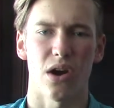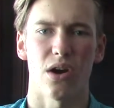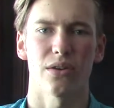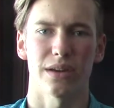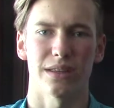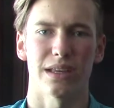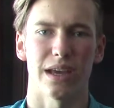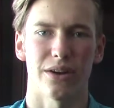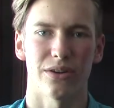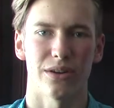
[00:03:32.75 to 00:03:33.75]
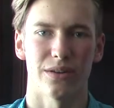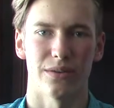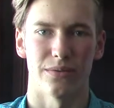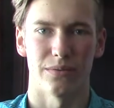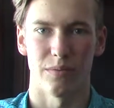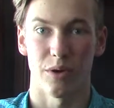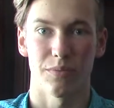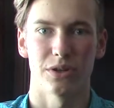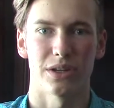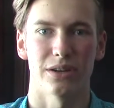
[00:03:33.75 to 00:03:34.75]
are in the area of their
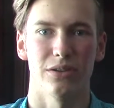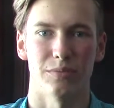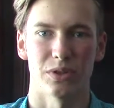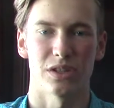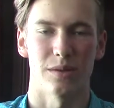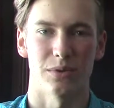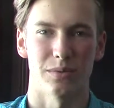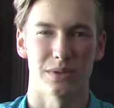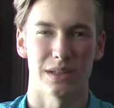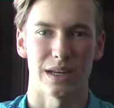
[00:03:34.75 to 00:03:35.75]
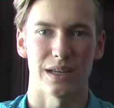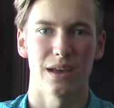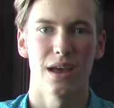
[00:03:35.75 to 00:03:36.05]
particular municipal city.